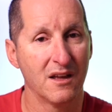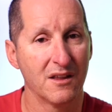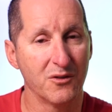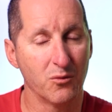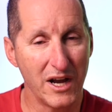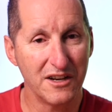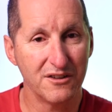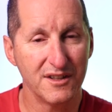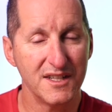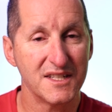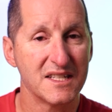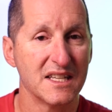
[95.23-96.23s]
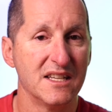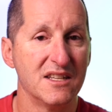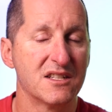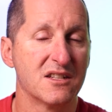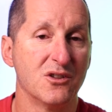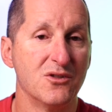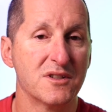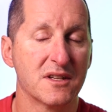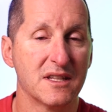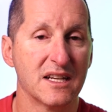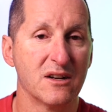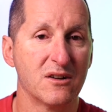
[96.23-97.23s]
The way to do this is to use a
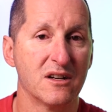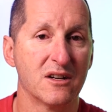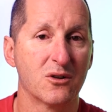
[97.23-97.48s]
thing